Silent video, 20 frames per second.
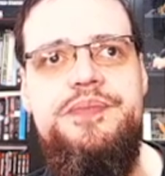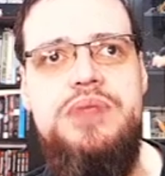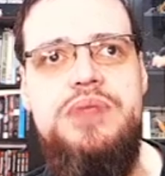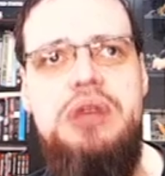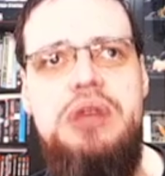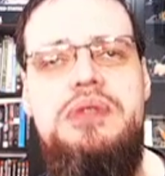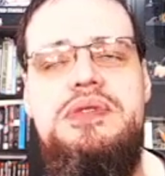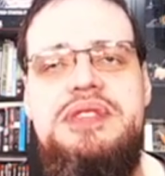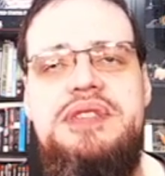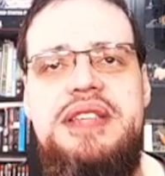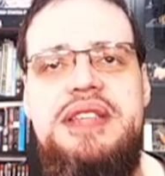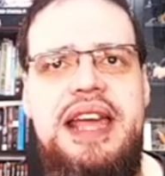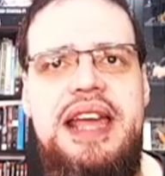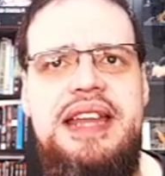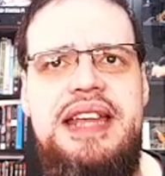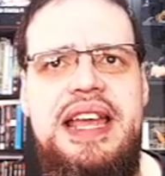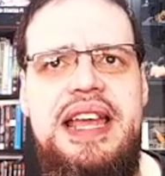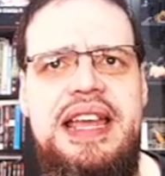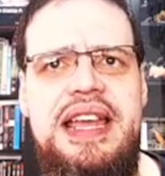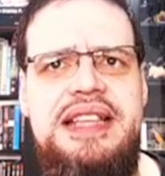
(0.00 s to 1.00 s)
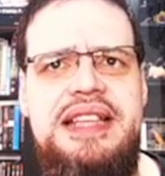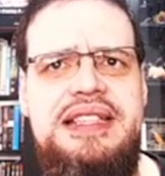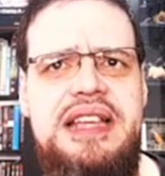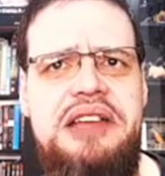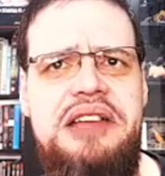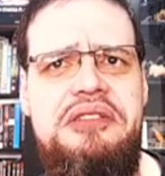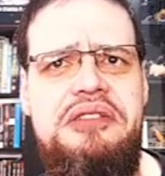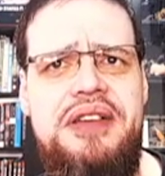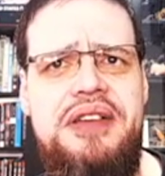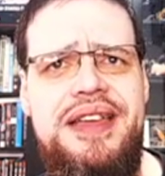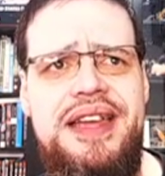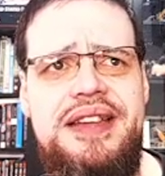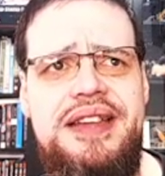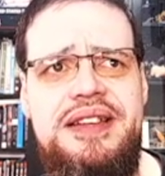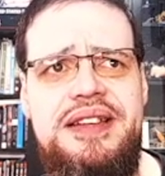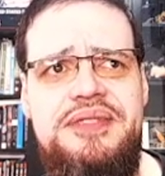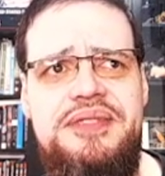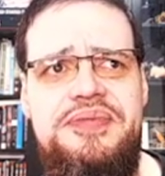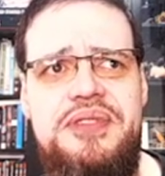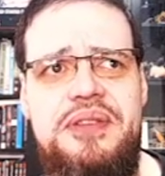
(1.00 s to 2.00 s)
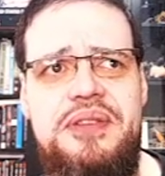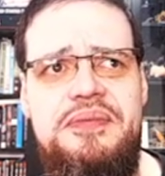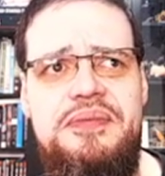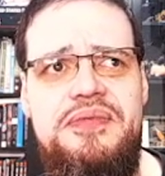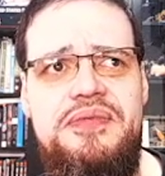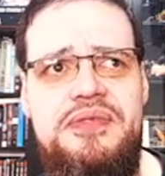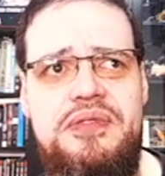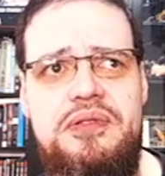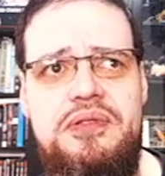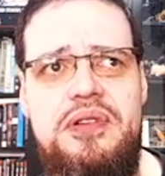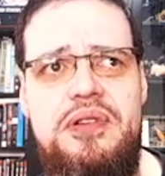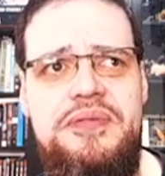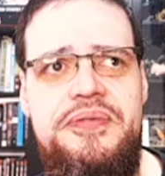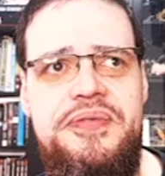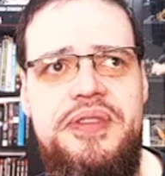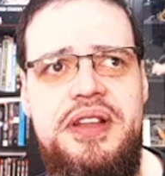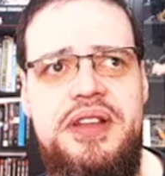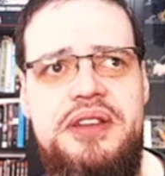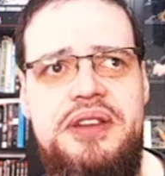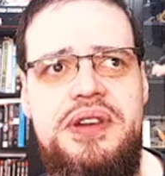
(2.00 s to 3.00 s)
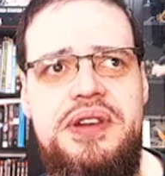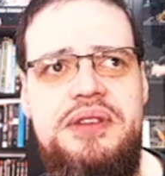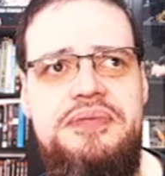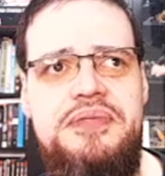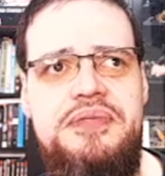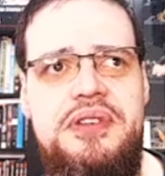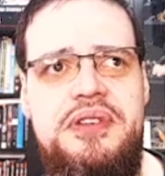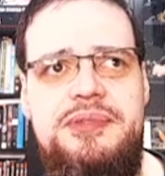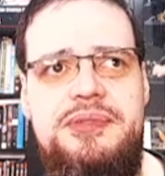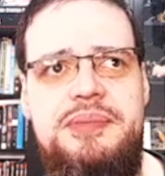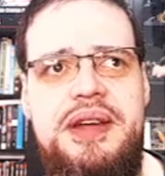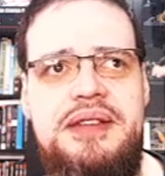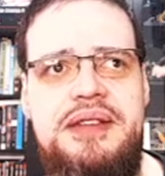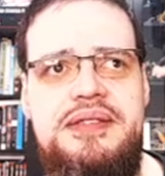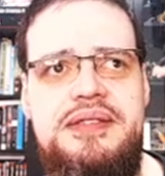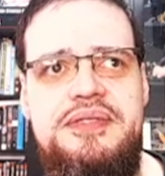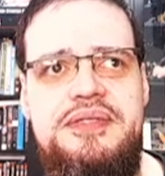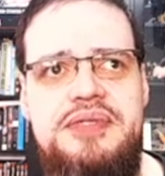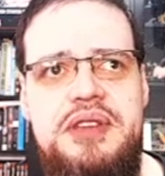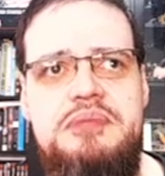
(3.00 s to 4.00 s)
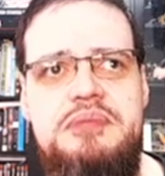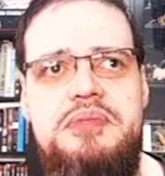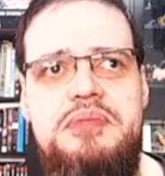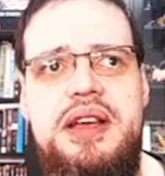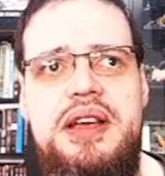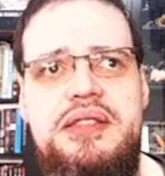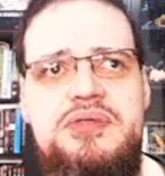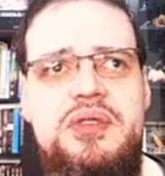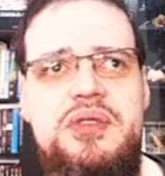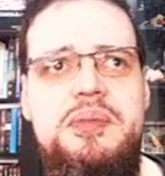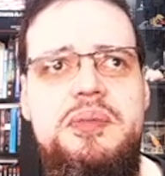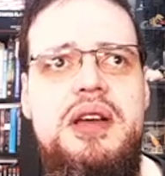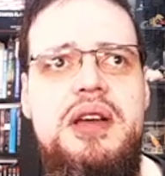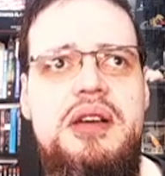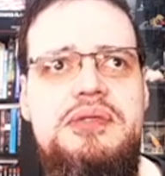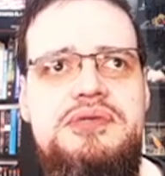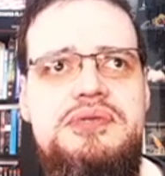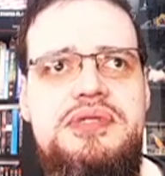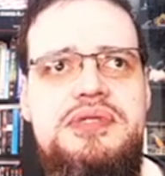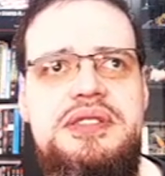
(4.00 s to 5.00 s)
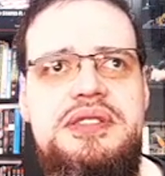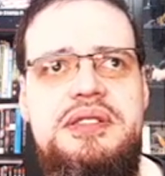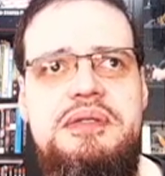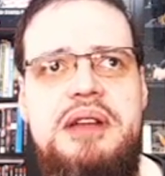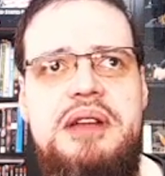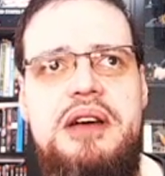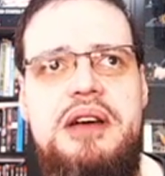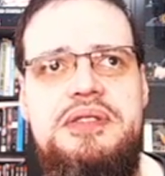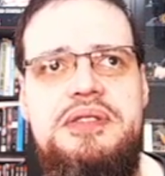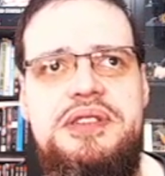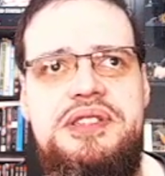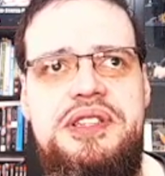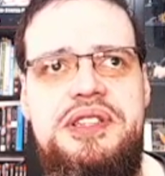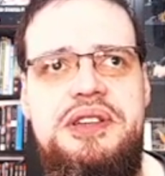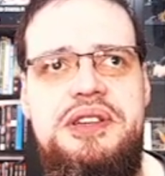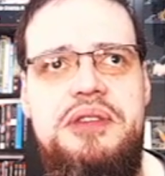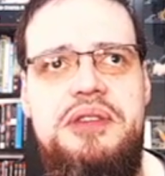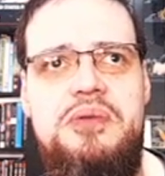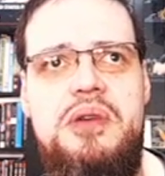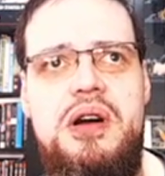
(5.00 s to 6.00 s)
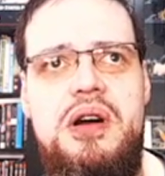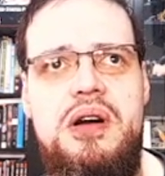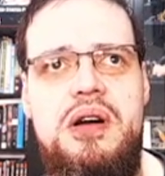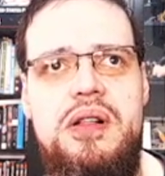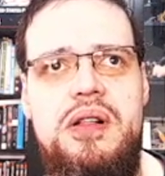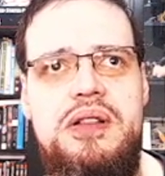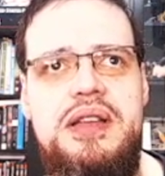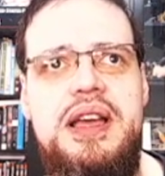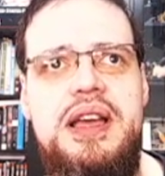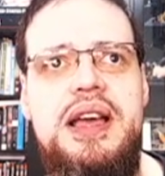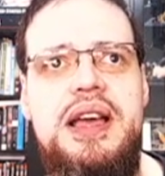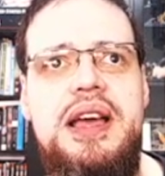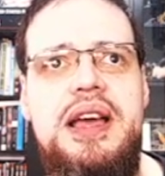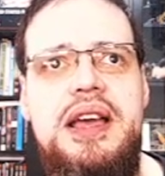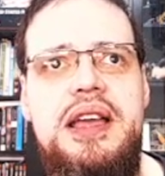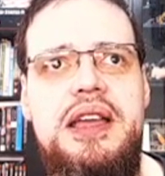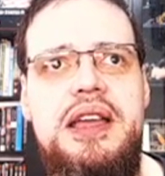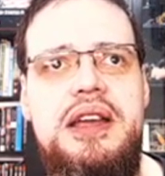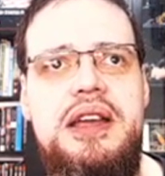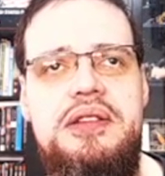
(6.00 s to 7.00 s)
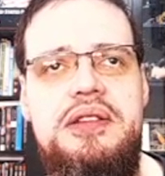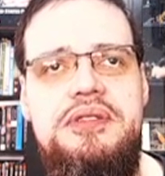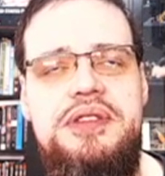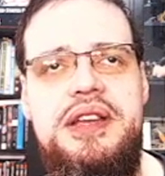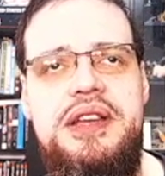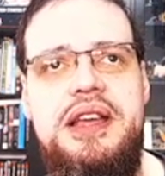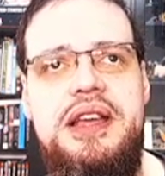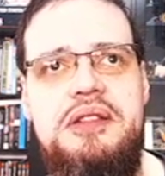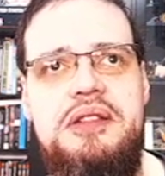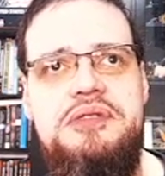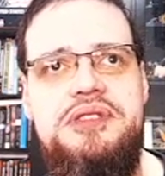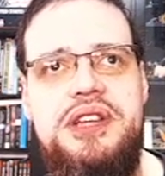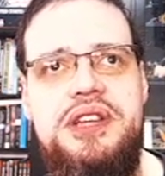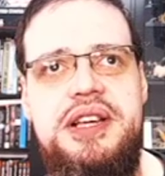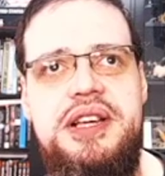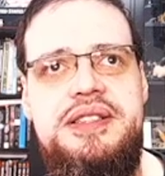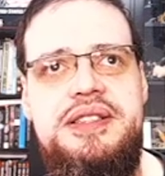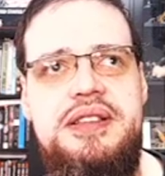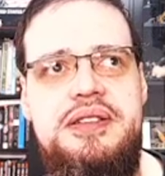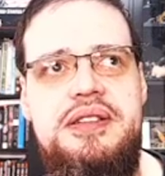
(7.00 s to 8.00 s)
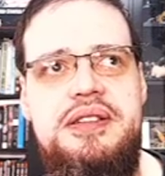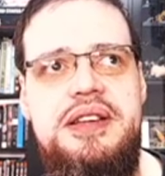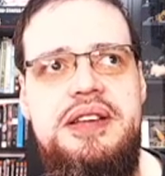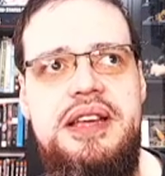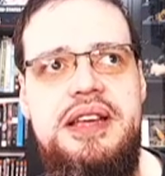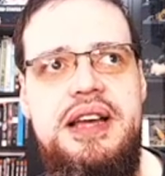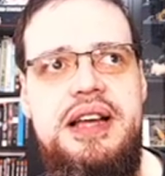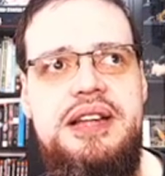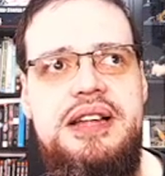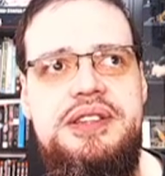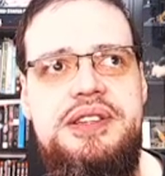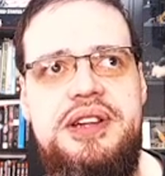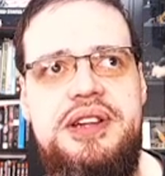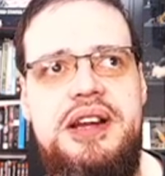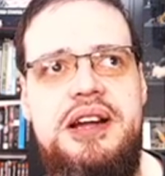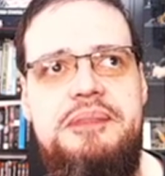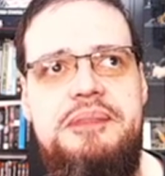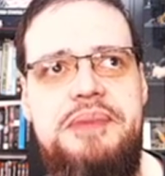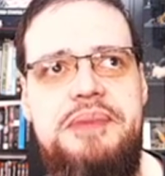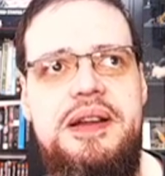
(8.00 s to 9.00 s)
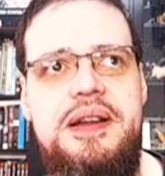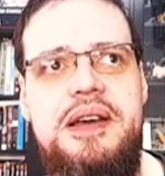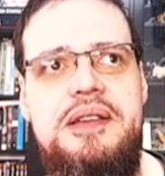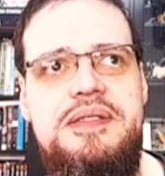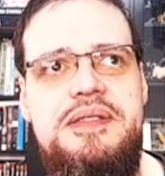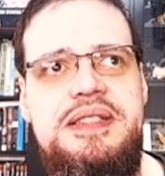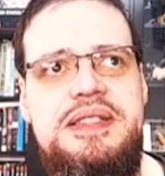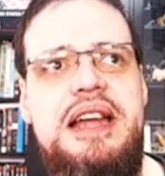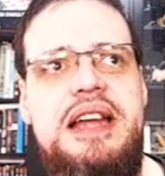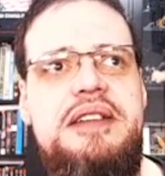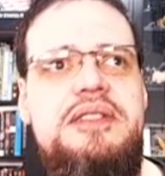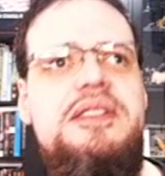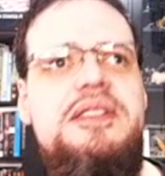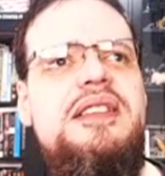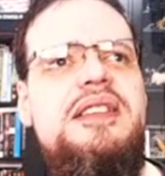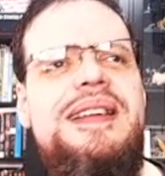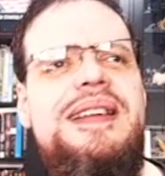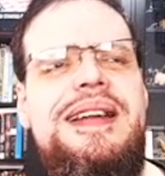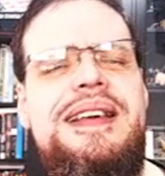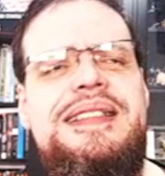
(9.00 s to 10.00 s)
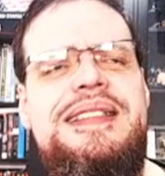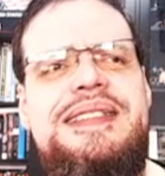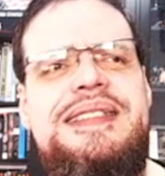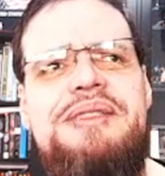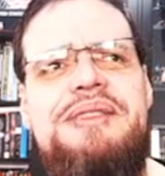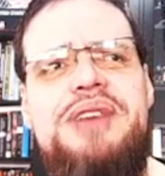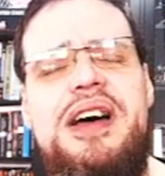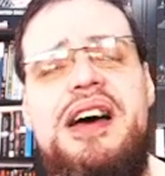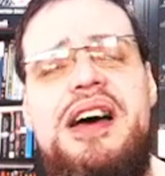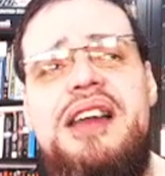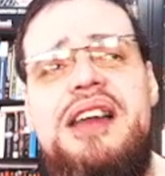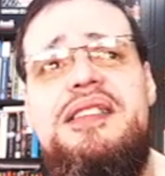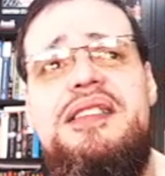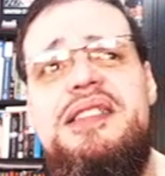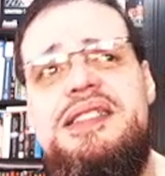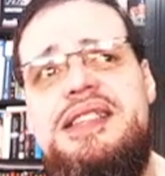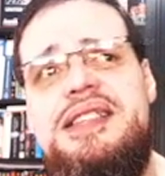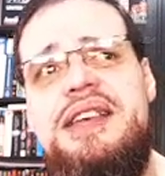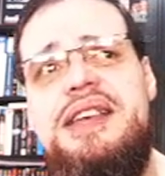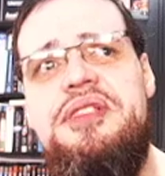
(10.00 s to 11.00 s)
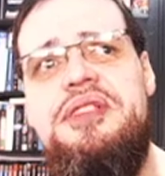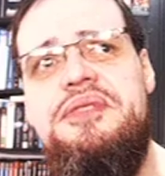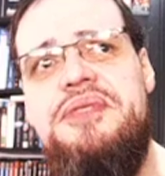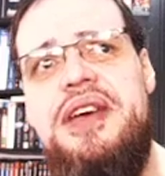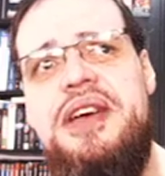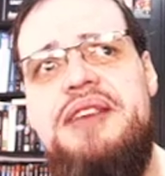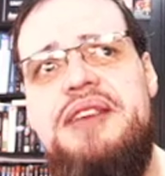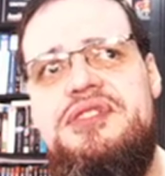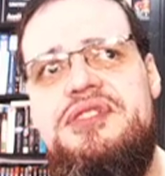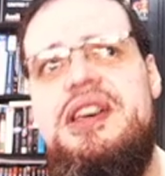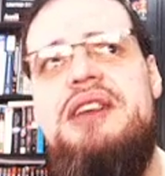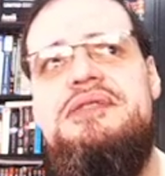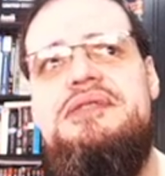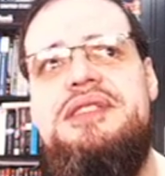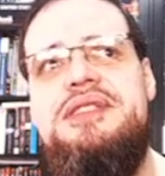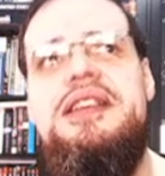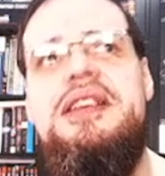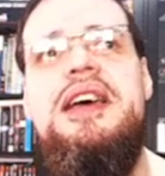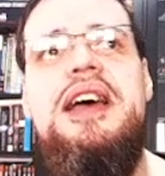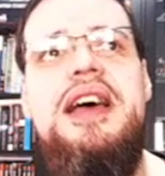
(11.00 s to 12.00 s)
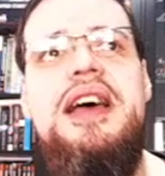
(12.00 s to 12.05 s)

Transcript: whose data is aggregated from roughly 24 smart TV brands from countries around the world, including LG, Sony, and Sharp, announced that only 775,000